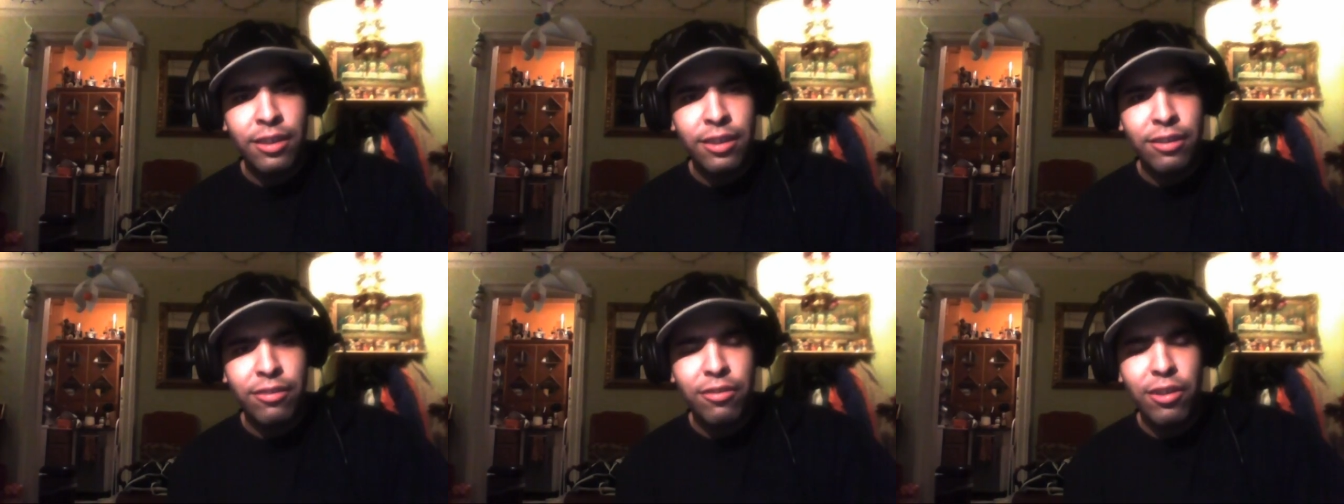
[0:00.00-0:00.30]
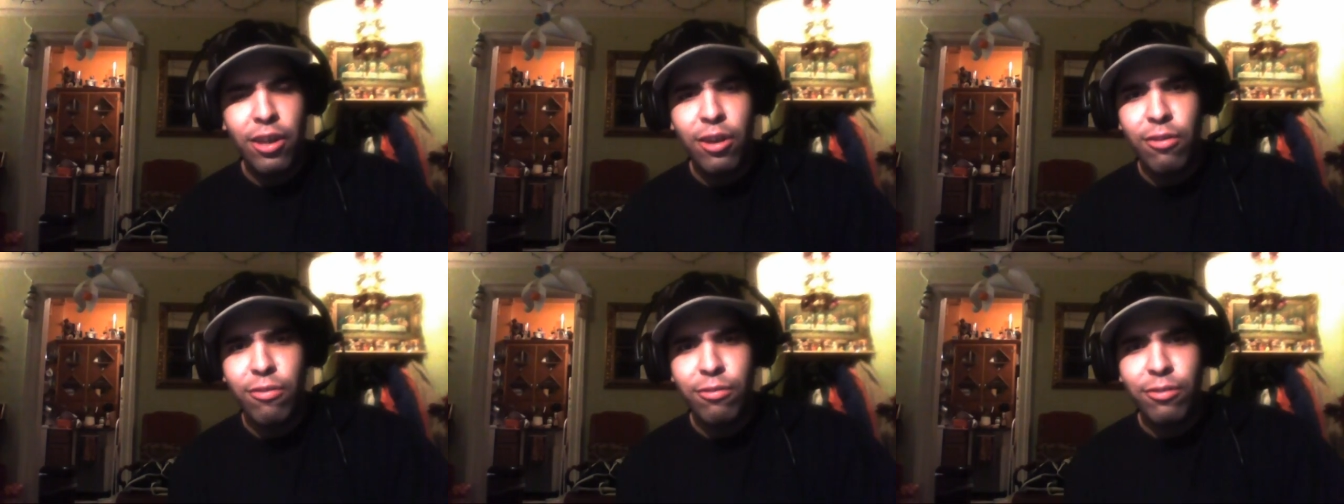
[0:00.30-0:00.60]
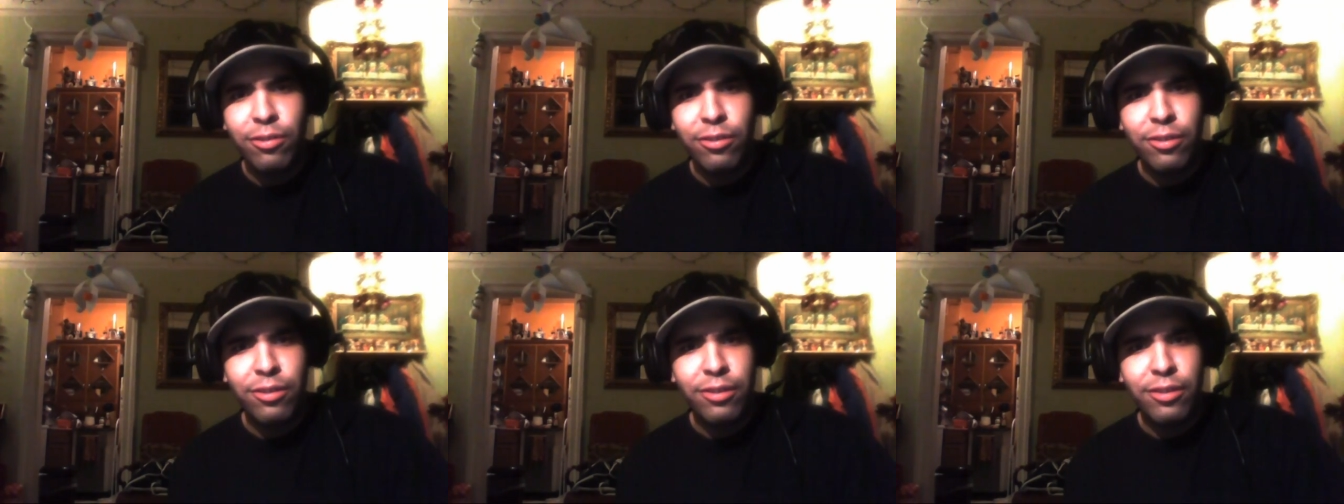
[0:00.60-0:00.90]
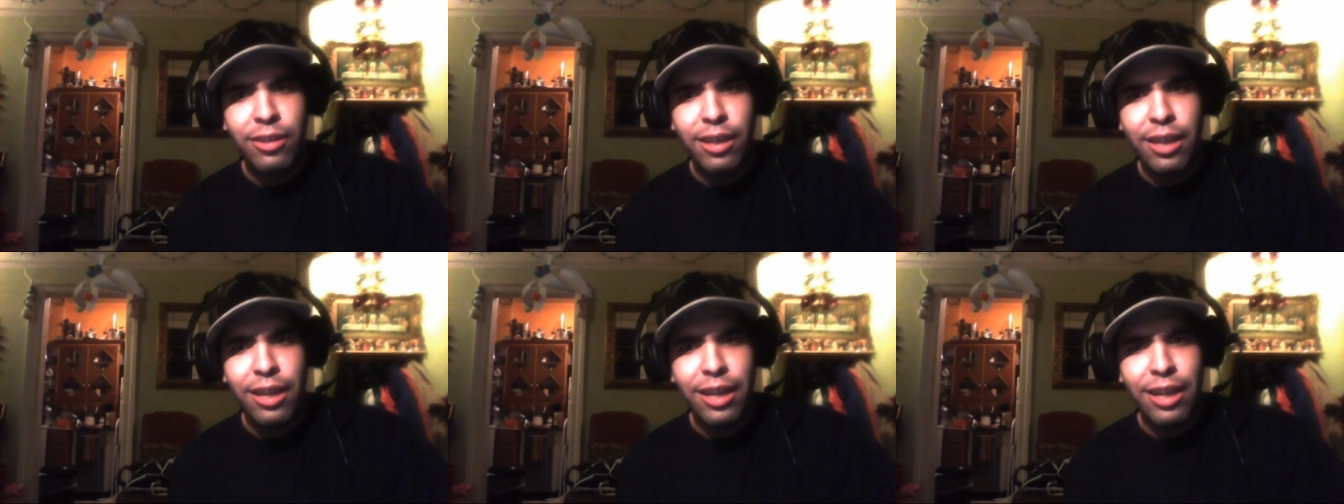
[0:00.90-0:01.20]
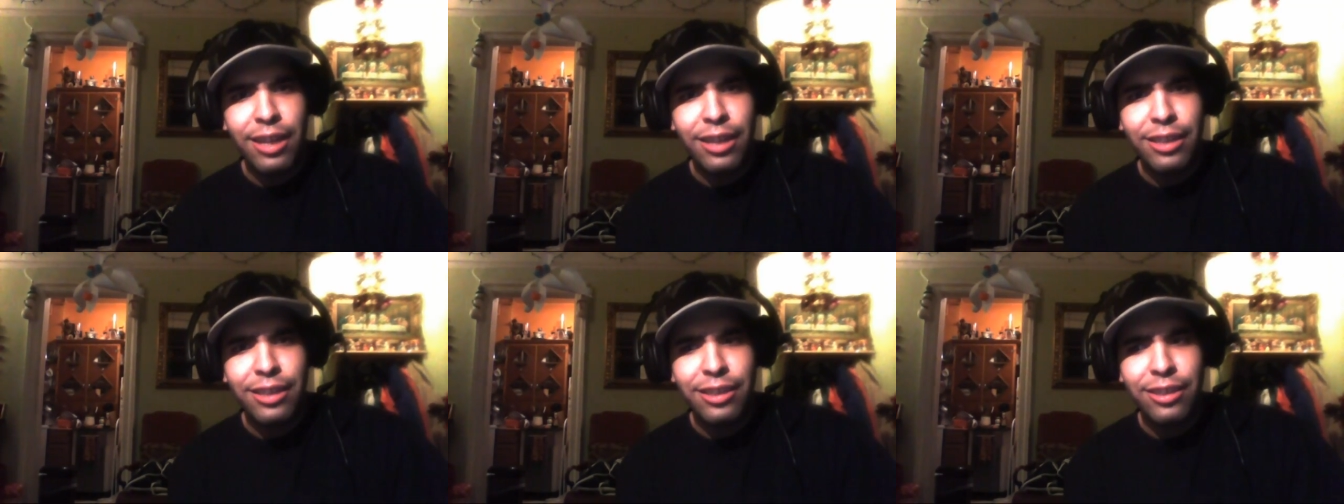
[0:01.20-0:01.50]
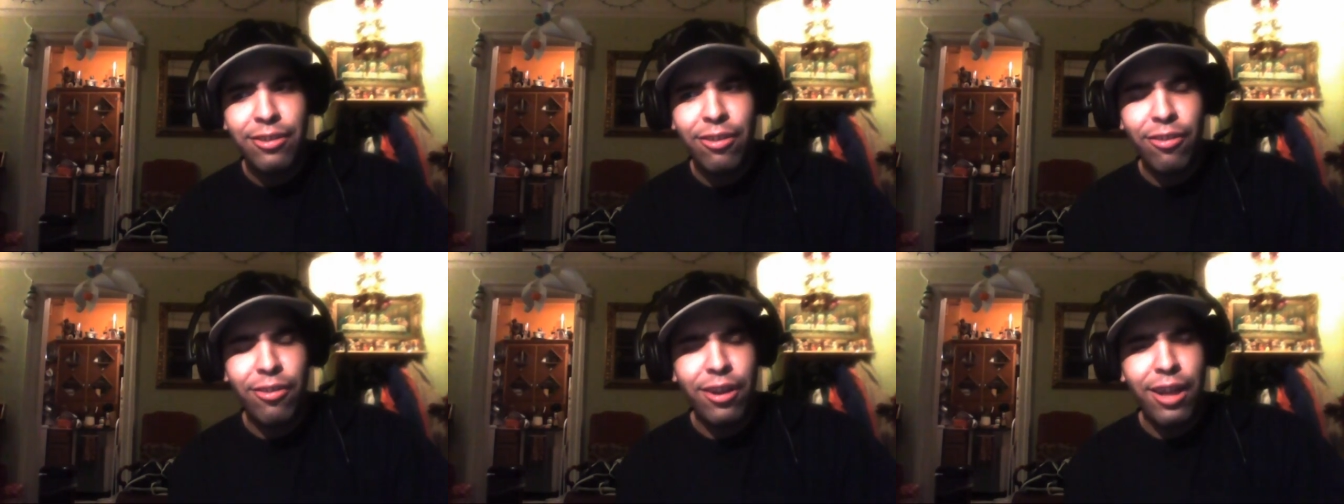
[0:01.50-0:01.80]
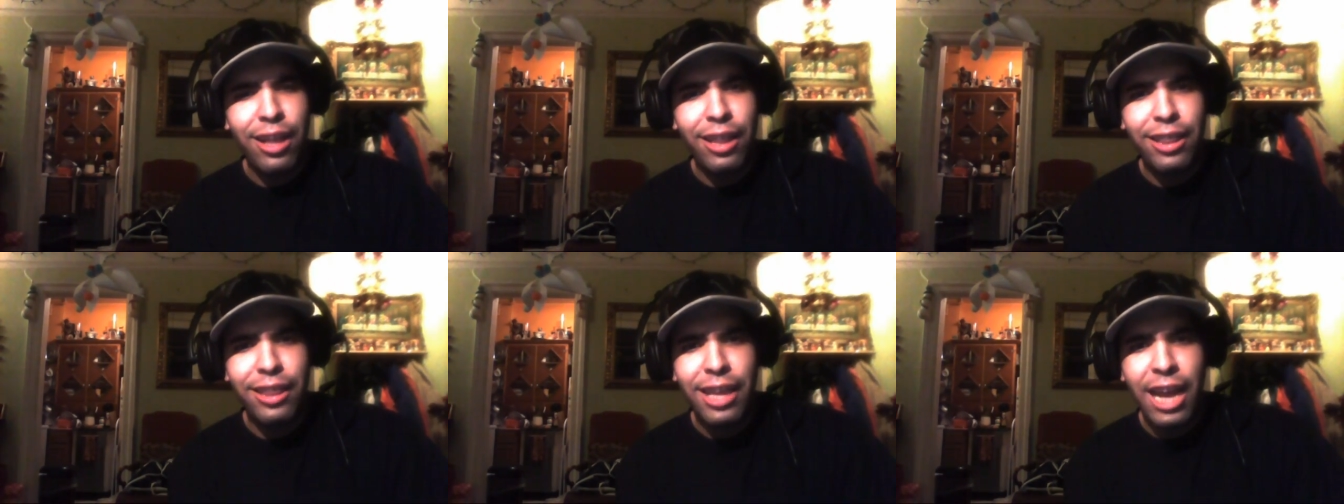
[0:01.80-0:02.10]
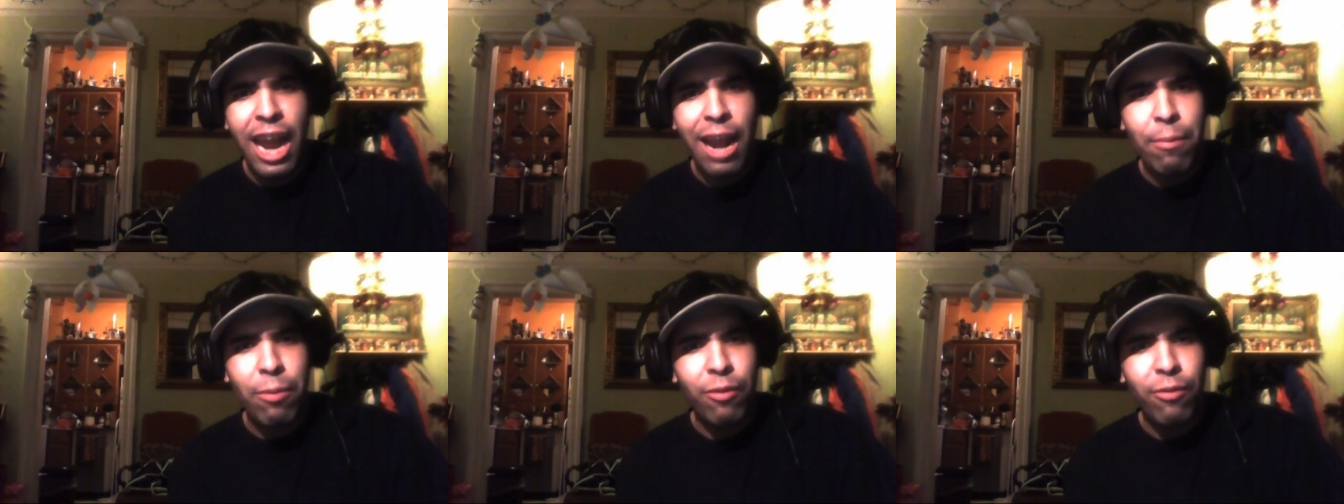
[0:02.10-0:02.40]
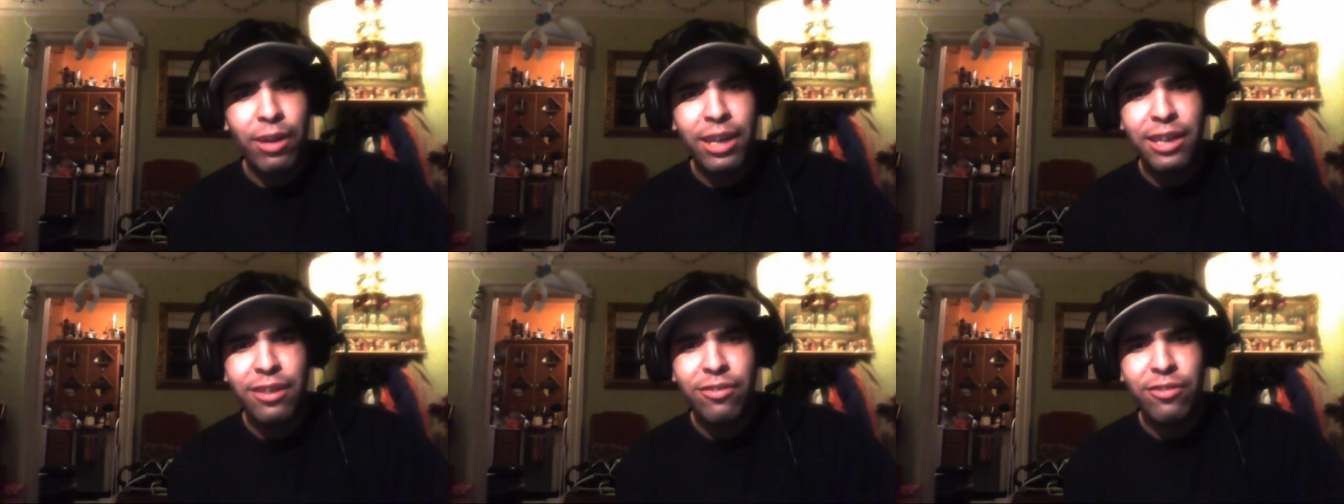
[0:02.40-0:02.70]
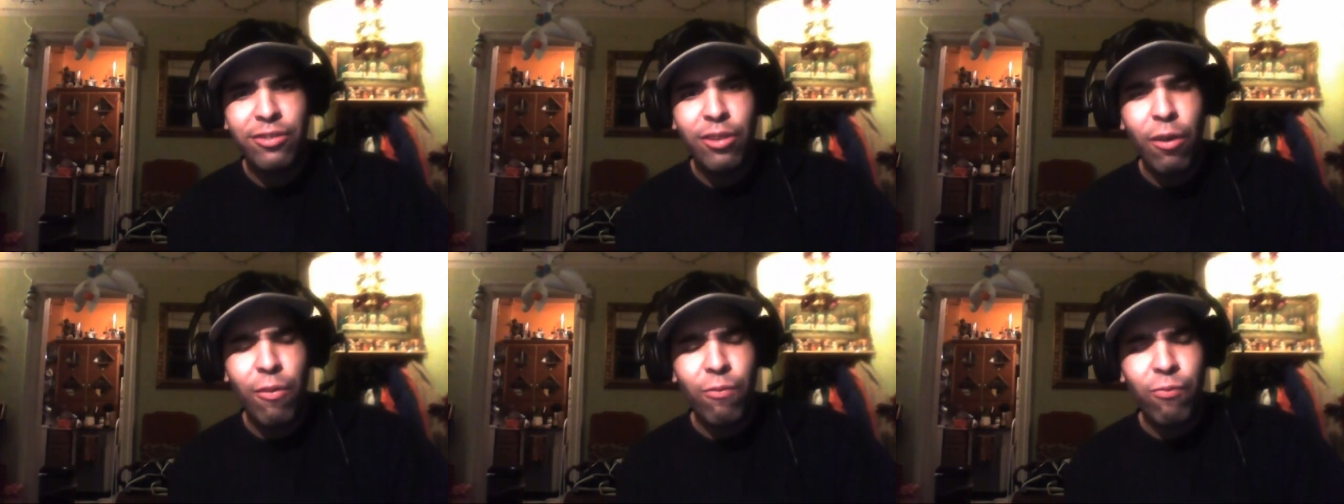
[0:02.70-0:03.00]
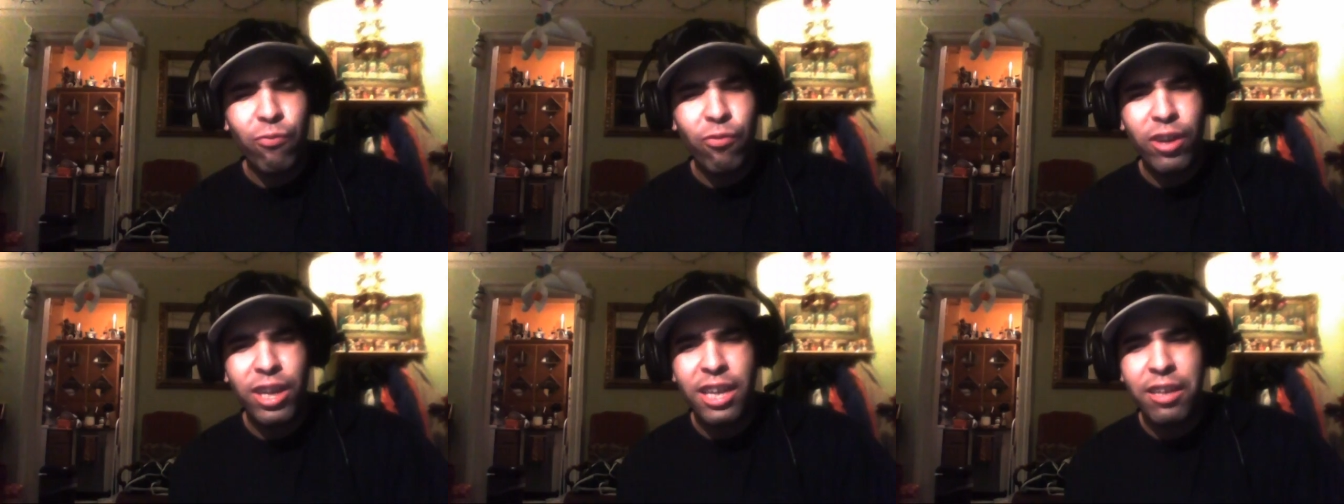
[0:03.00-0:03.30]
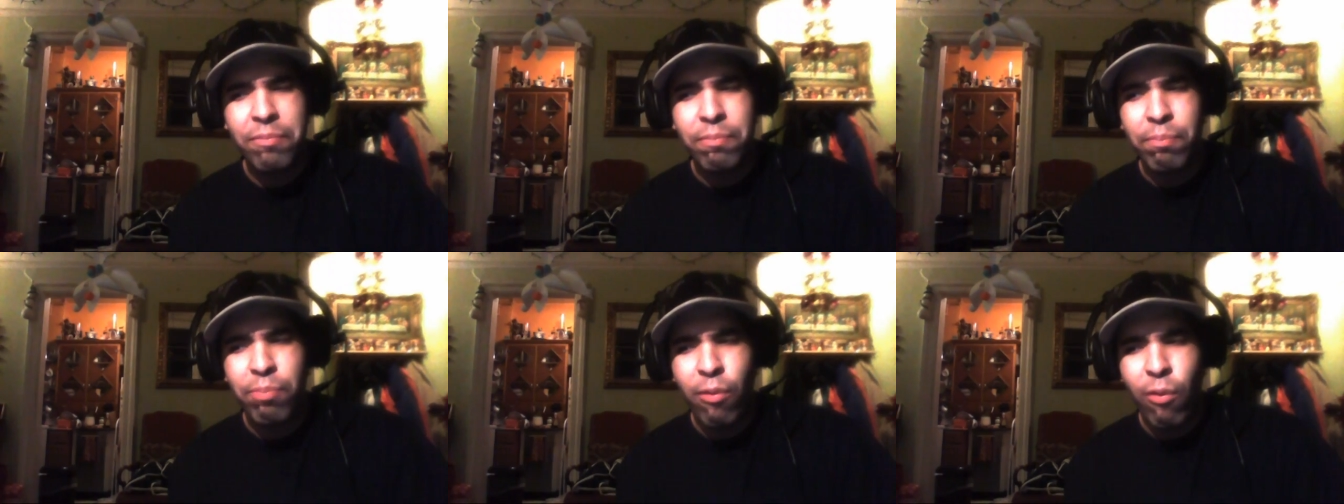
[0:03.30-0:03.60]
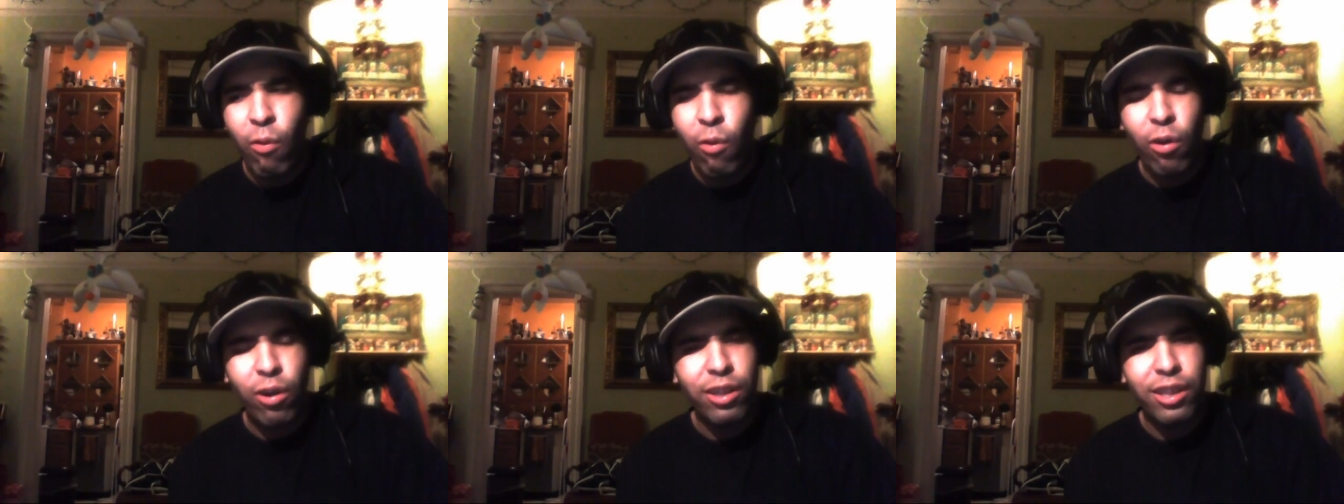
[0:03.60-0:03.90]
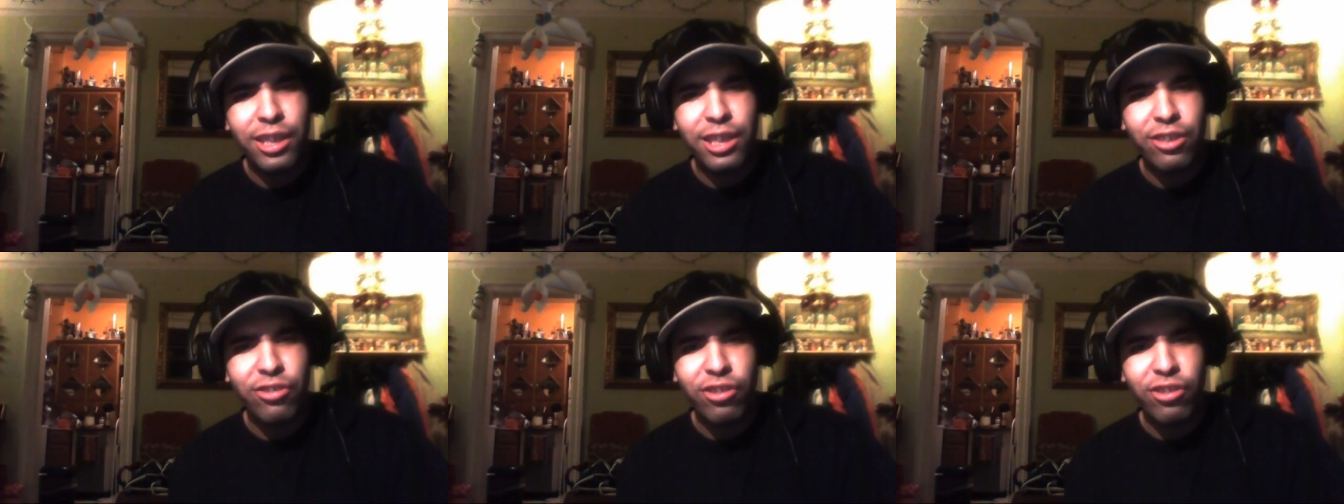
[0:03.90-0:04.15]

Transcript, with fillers: Dude, you're elaborating so freaking poorly.